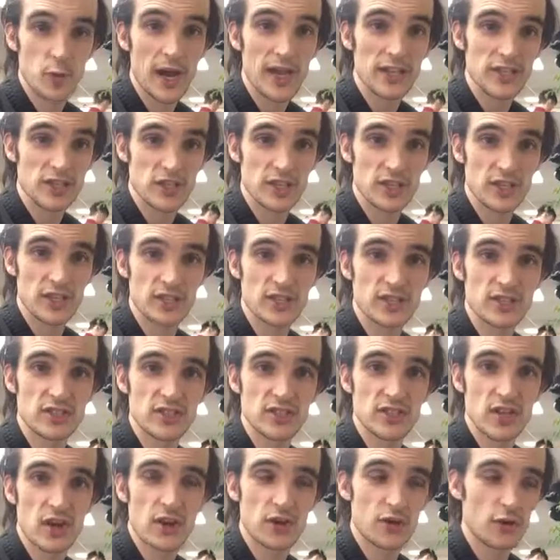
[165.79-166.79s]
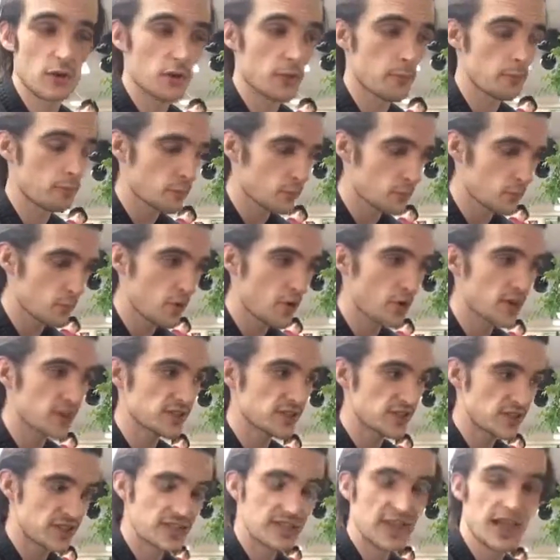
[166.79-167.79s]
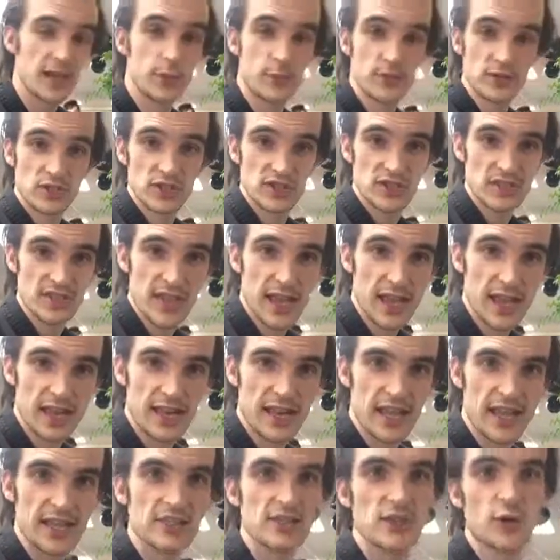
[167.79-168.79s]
We're actually going to decide on the prize today, which is Saturday.